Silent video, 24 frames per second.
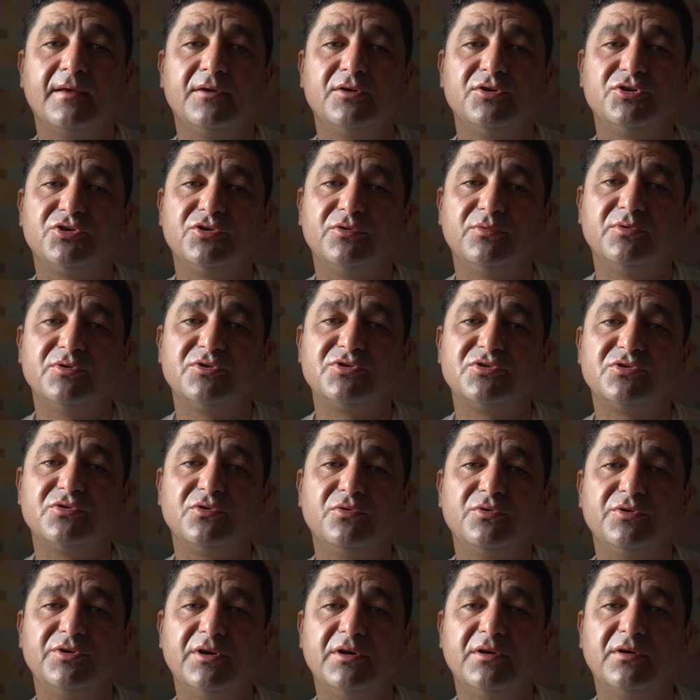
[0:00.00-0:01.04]
She was
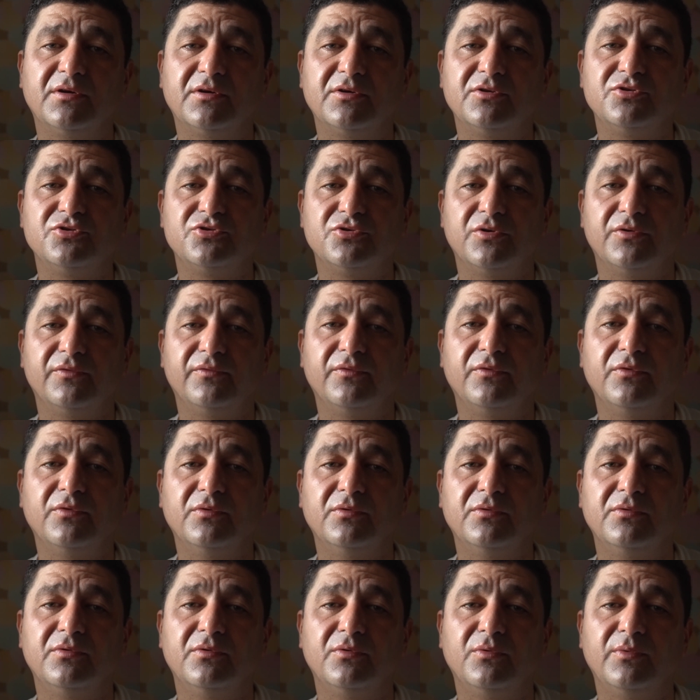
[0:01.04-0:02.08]
so young and joyful.
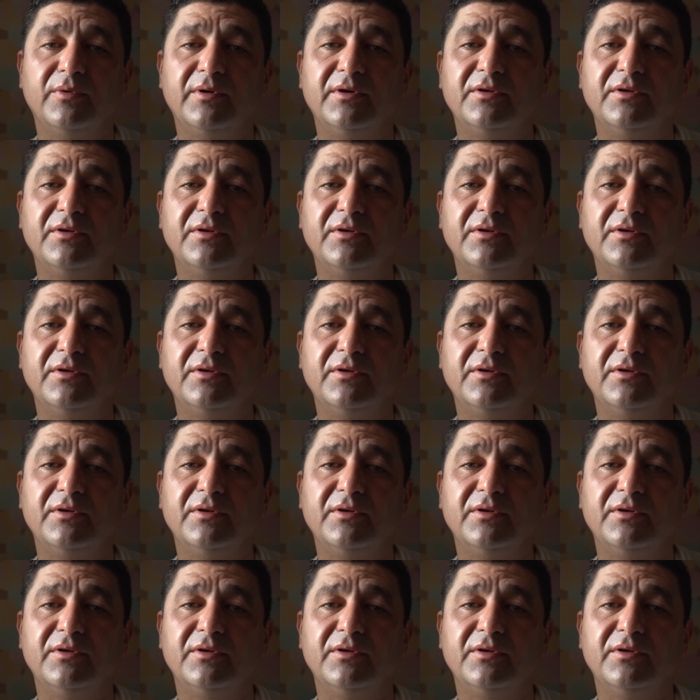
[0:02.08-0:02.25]
We